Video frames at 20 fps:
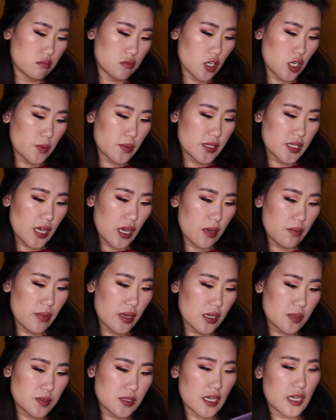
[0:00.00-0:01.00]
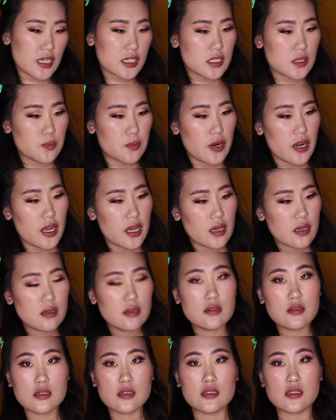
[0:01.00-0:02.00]
Makeup Setting Spray.
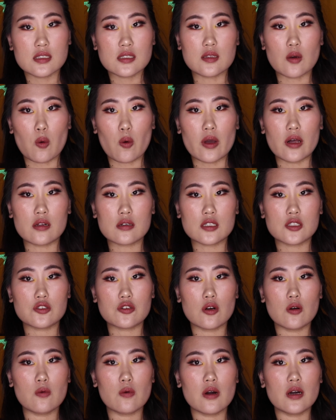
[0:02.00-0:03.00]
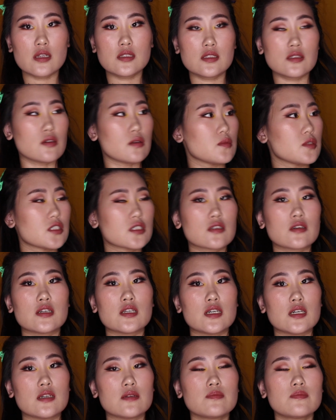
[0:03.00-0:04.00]
It's the oil control one, so I'm just
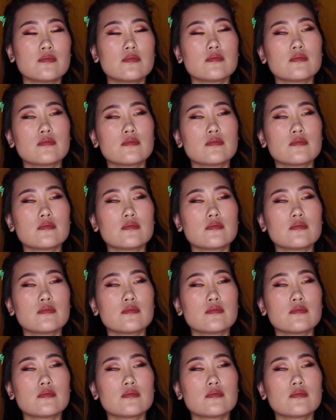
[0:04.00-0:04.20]
going to